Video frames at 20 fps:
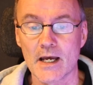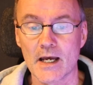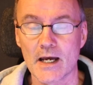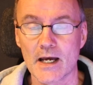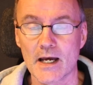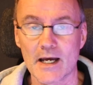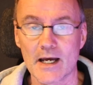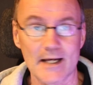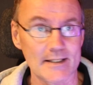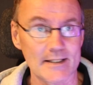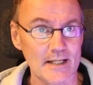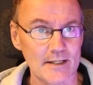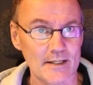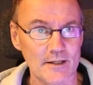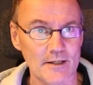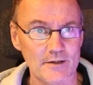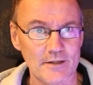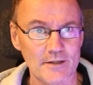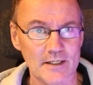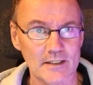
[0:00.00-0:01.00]
Another
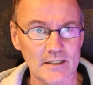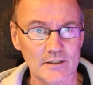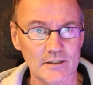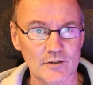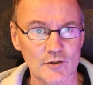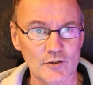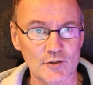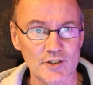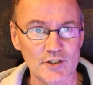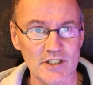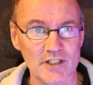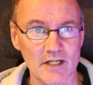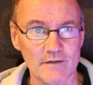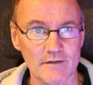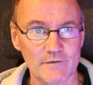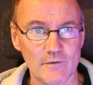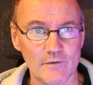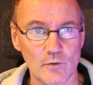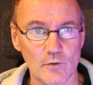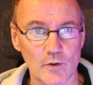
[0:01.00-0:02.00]
thing to check
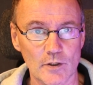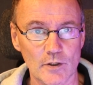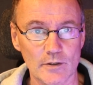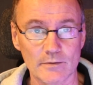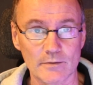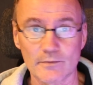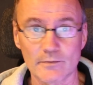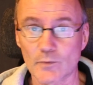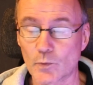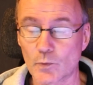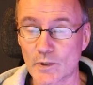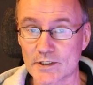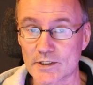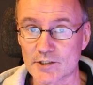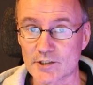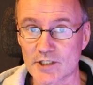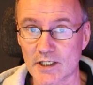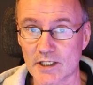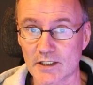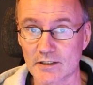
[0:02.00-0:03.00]
for when
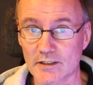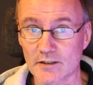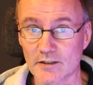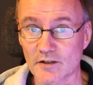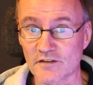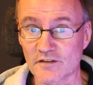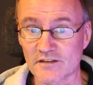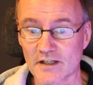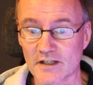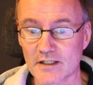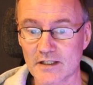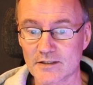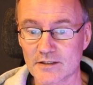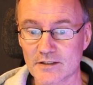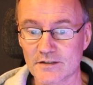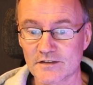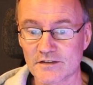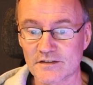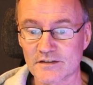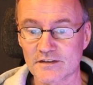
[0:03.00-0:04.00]
checking the
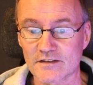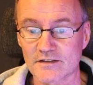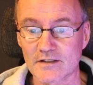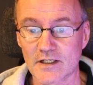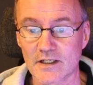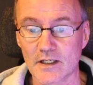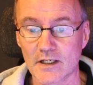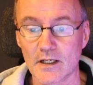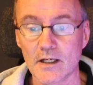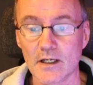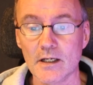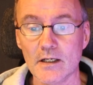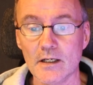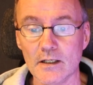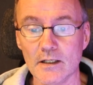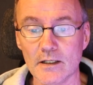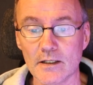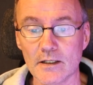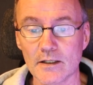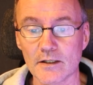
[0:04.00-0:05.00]
status
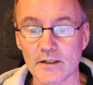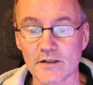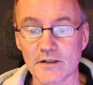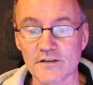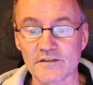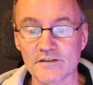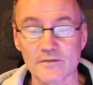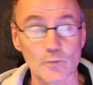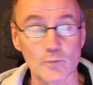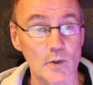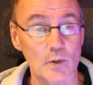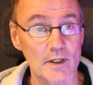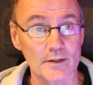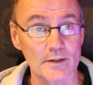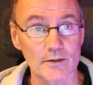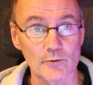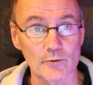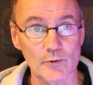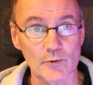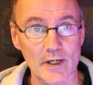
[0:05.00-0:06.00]
is when the
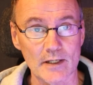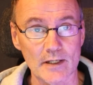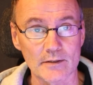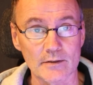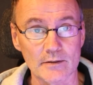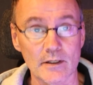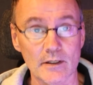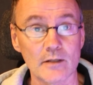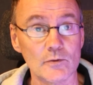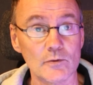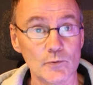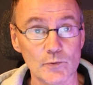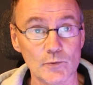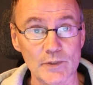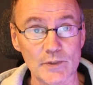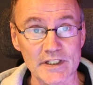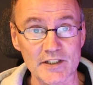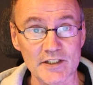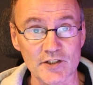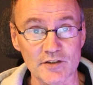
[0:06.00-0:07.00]
run
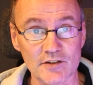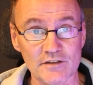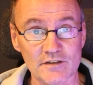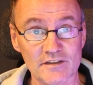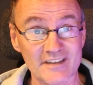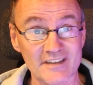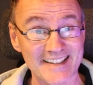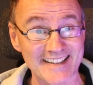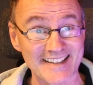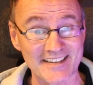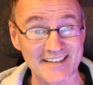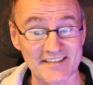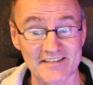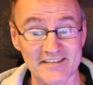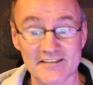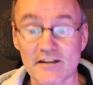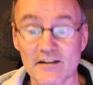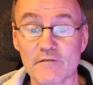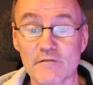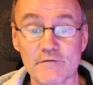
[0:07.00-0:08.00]
reaches its
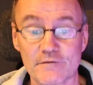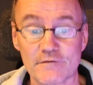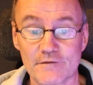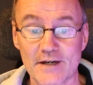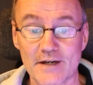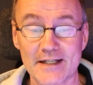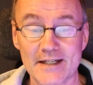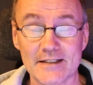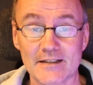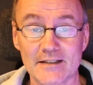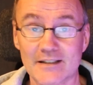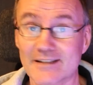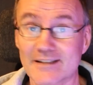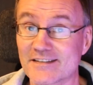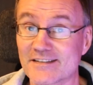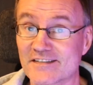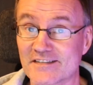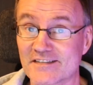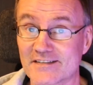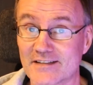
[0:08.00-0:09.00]
final
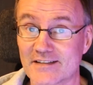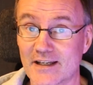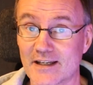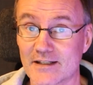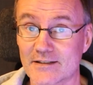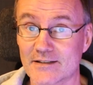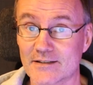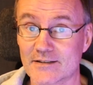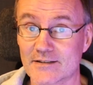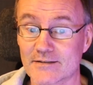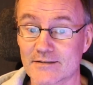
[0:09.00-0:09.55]
state.